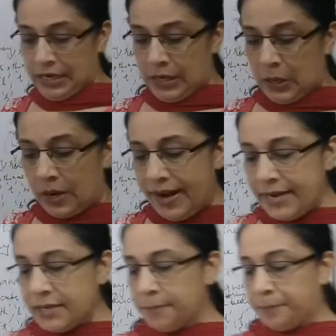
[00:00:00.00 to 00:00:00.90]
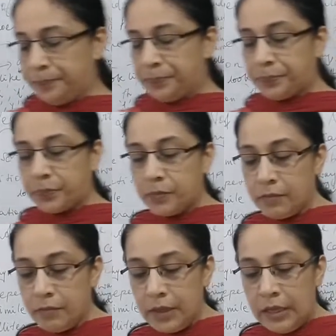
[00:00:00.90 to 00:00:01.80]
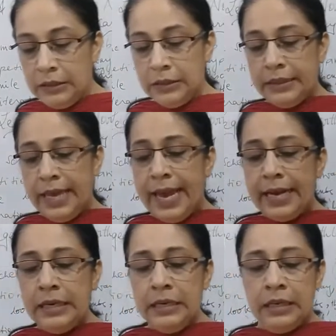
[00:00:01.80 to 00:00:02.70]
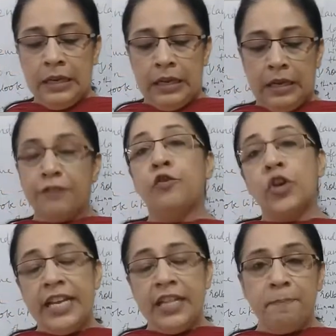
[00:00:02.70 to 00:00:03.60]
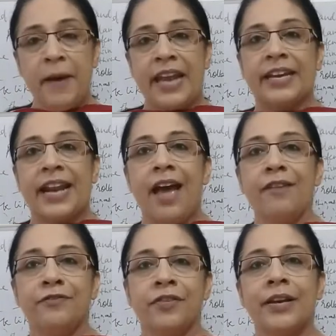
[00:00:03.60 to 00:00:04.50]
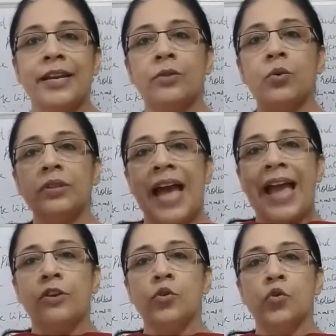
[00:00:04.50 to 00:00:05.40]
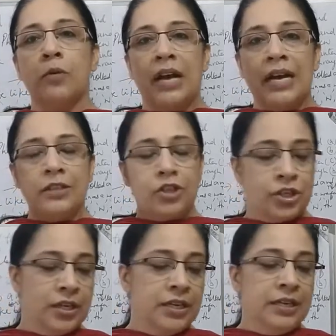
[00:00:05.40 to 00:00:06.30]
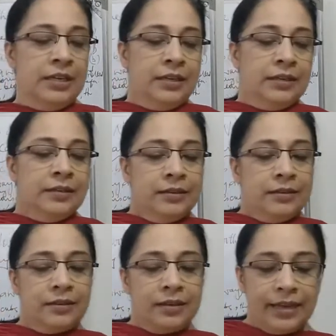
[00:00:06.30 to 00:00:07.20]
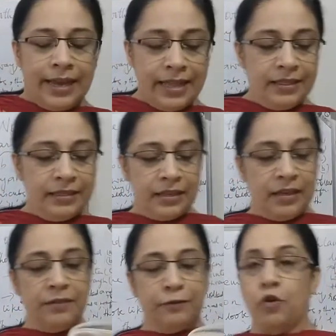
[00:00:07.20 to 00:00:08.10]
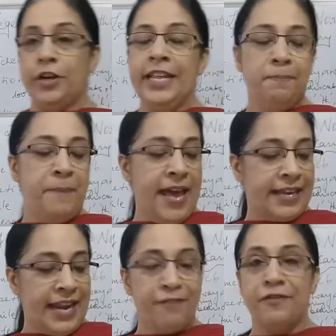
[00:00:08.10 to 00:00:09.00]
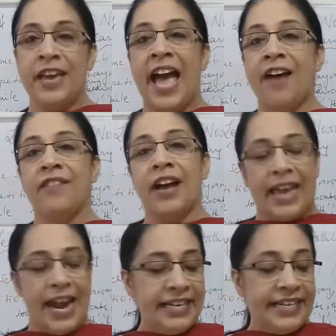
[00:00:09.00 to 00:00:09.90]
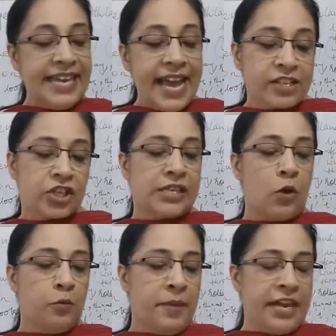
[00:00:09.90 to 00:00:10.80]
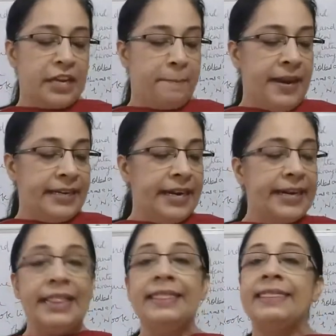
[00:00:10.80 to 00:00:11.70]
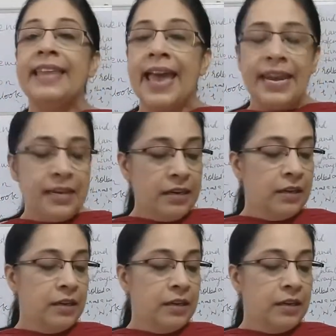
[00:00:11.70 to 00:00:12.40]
Alright, then 14th paragraph. Ritu, thank you so much. In the 14th paragraph, we have again TH sound being repeated in then